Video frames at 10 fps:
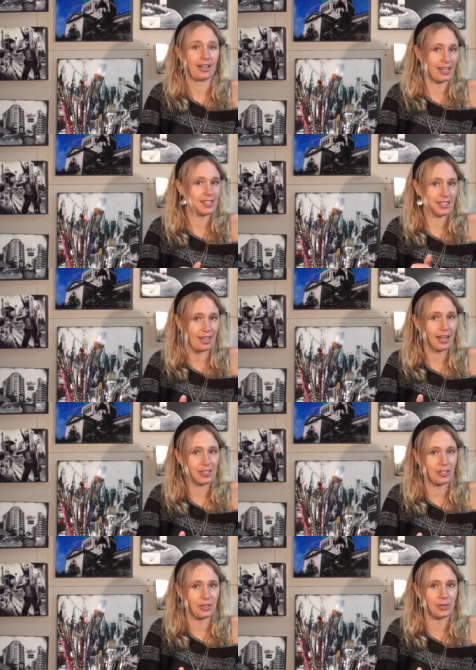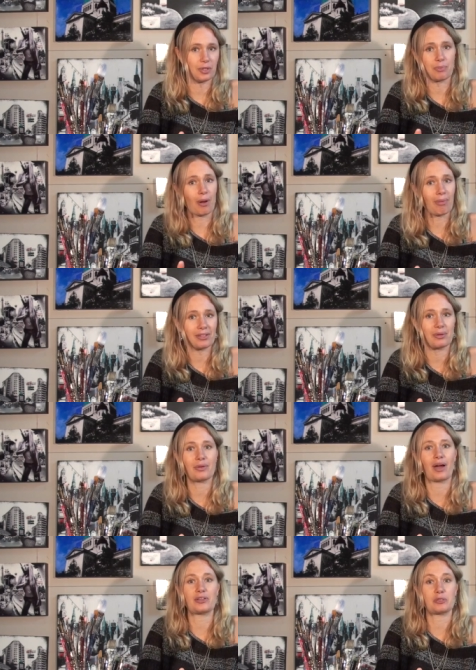and I say that to you, you probably
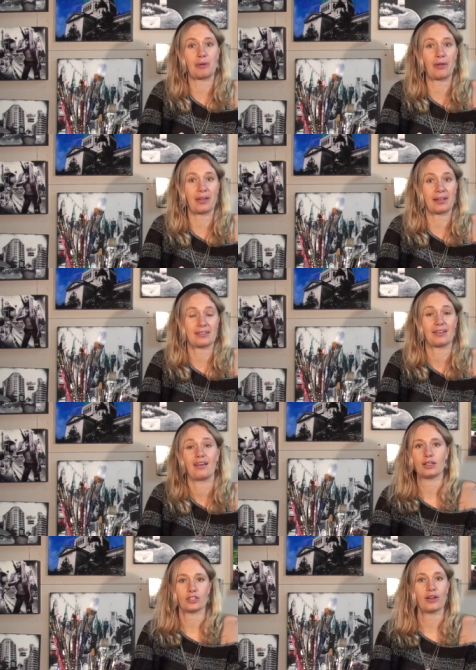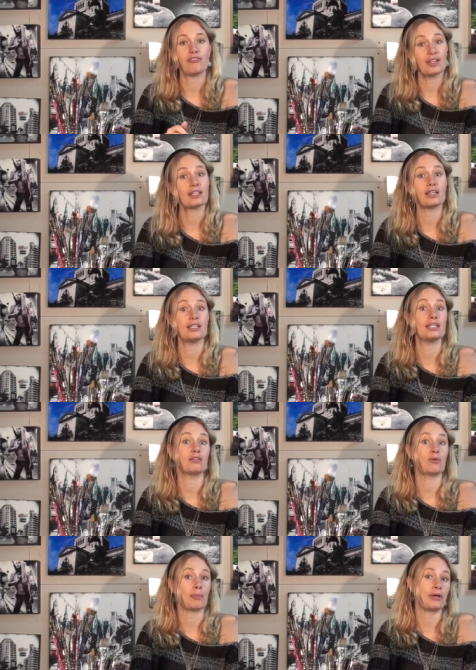don't know how to spell that. So I figured I'd need
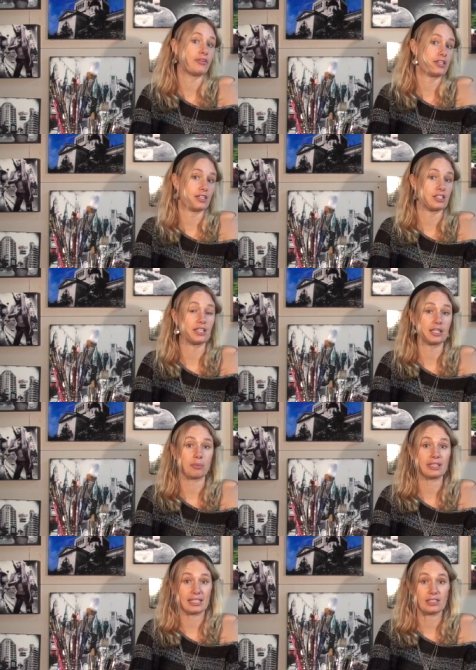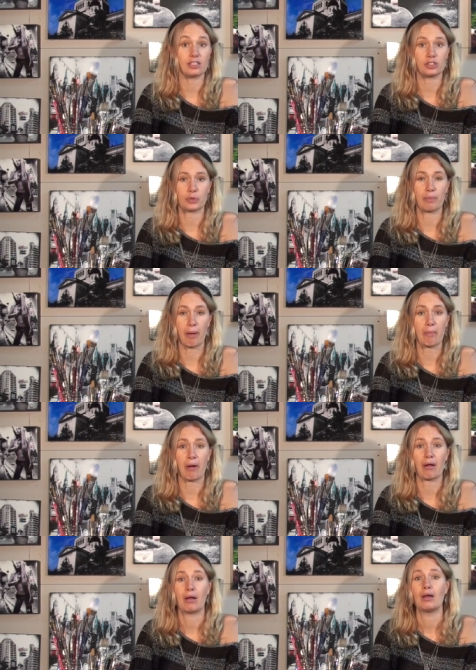a web address that's a little bit easier to
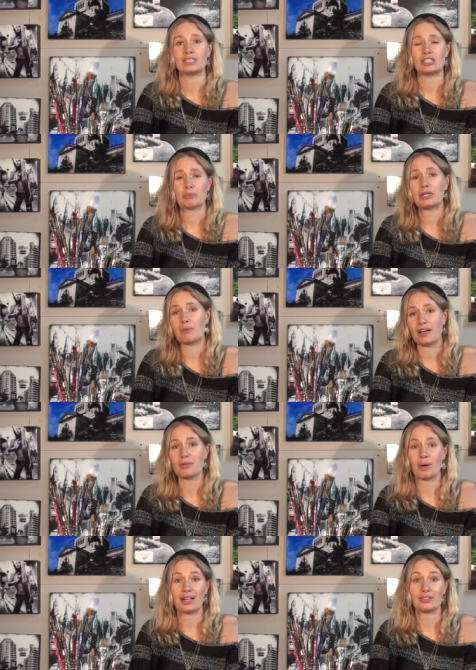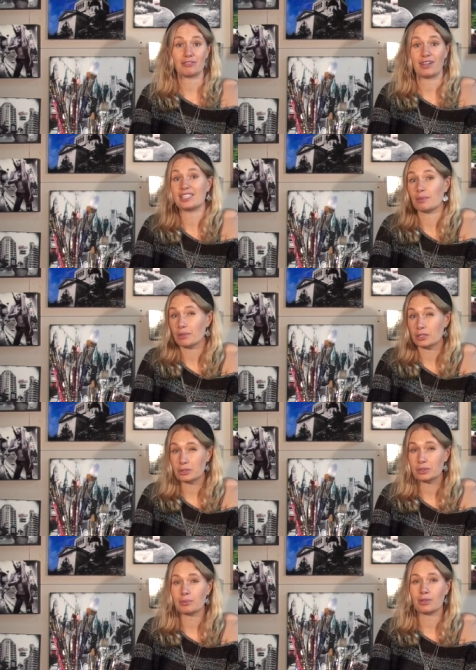remember. It took me quite a while to find something
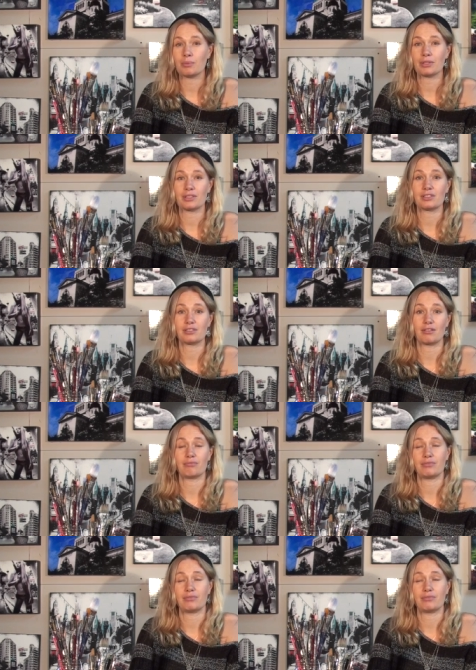suitable because